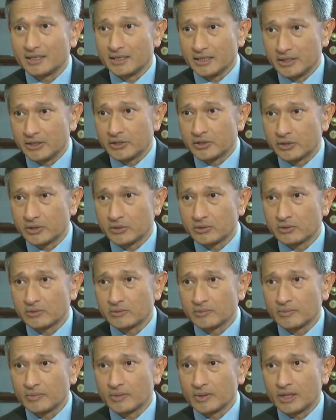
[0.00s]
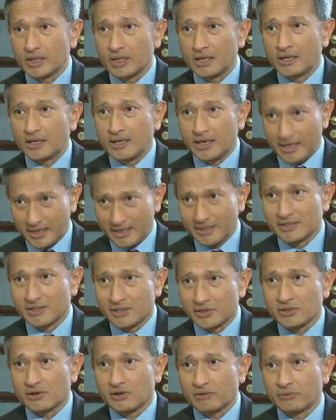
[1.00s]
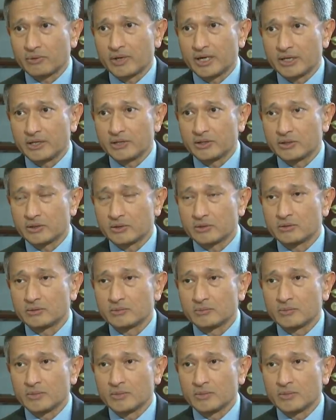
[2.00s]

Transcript: issue, and it's a software issue.